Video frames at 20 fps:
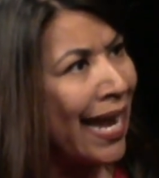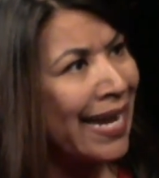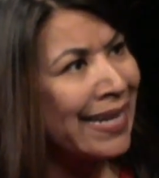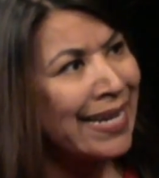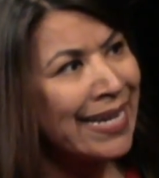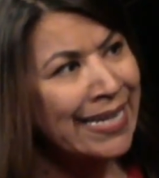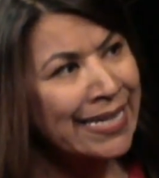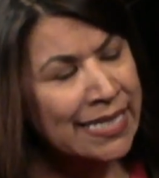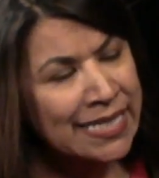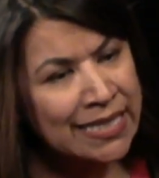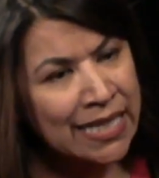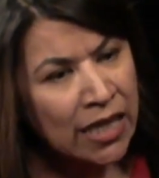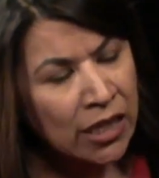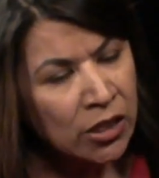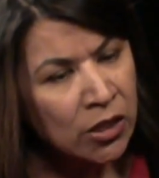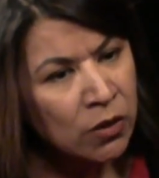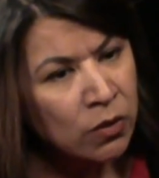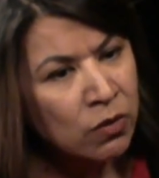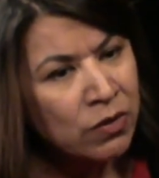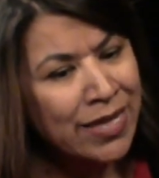and I can tell
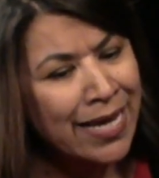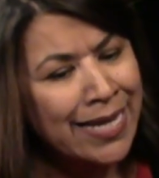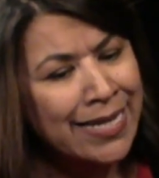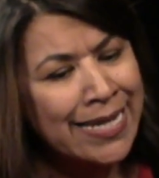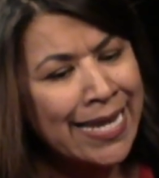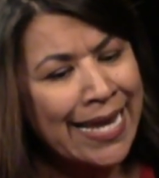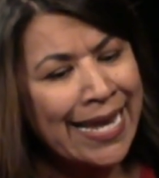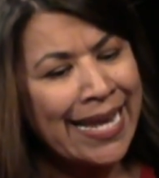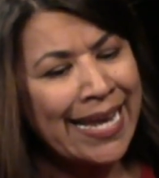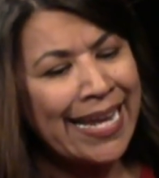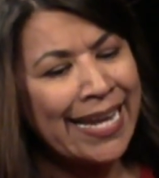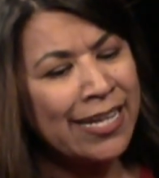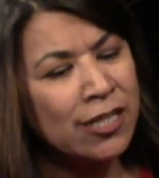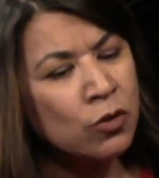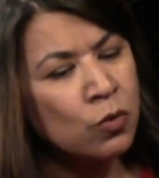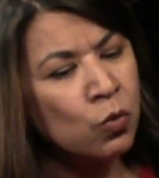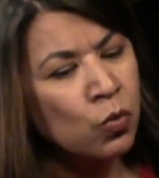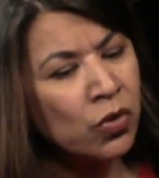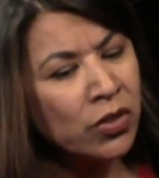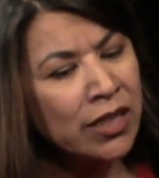you that
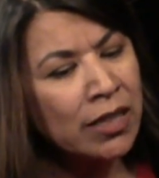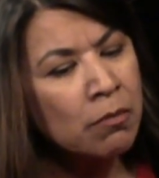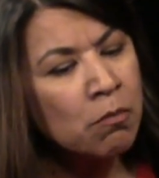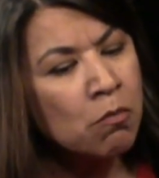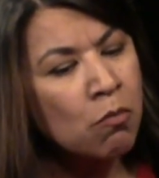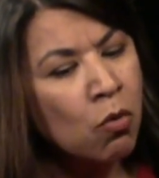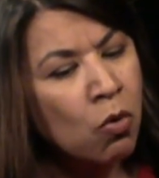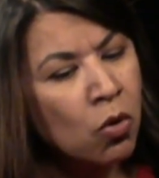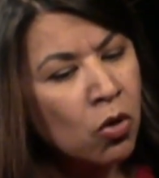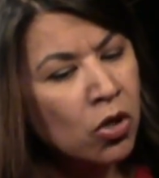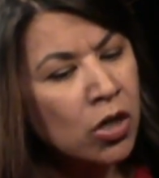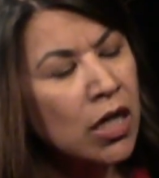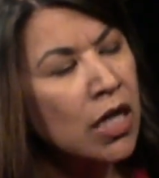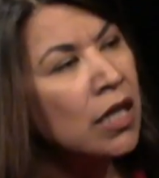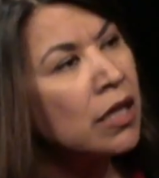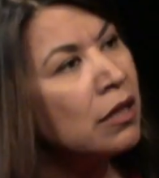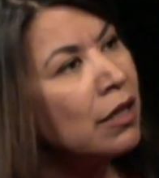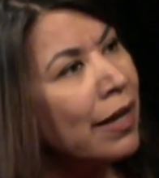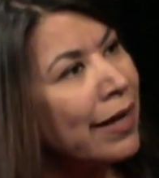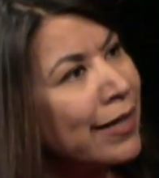it's really more
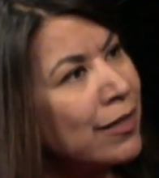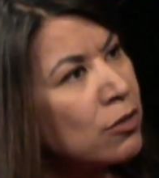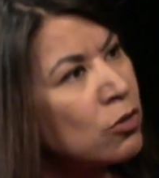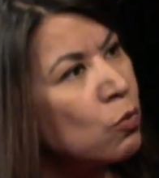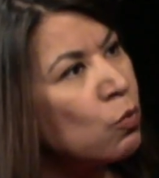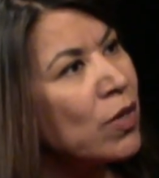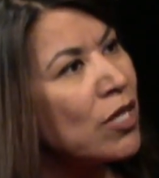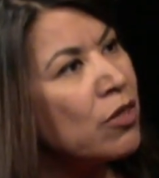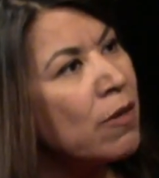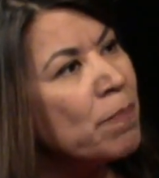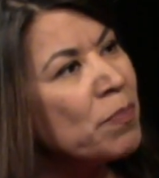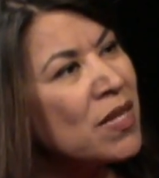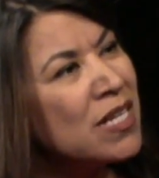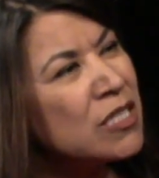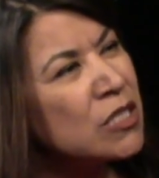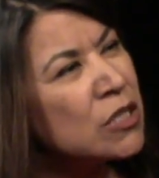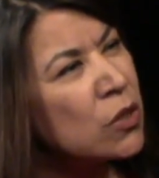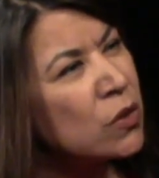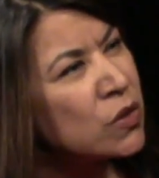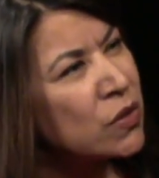aligned with
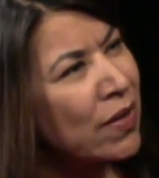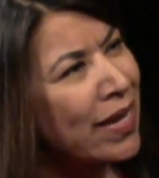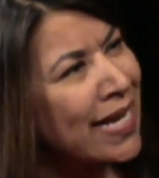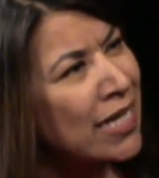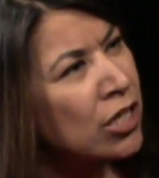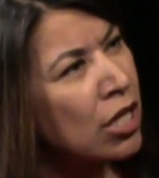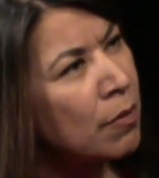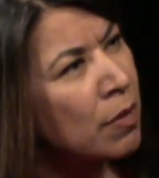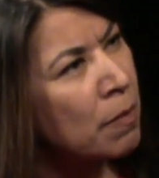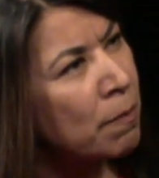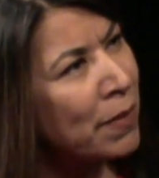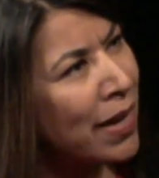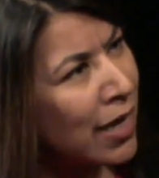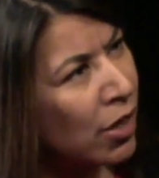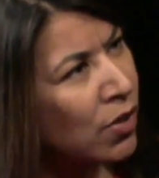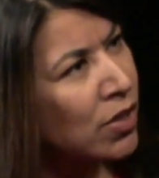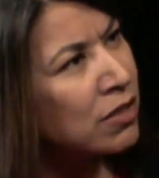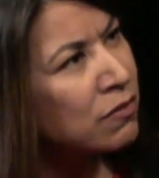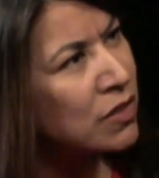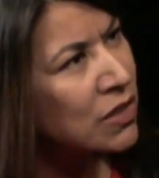socioeconomic
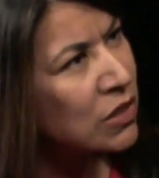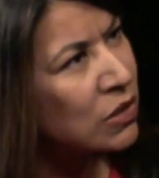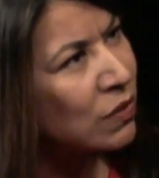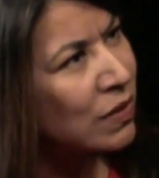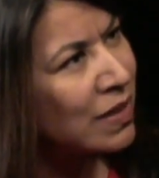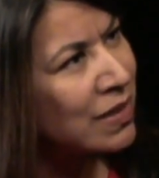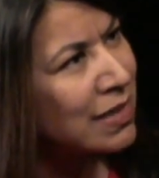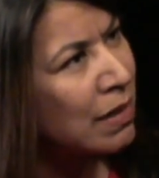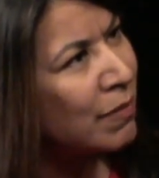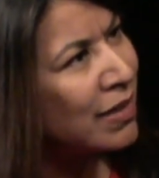background of students.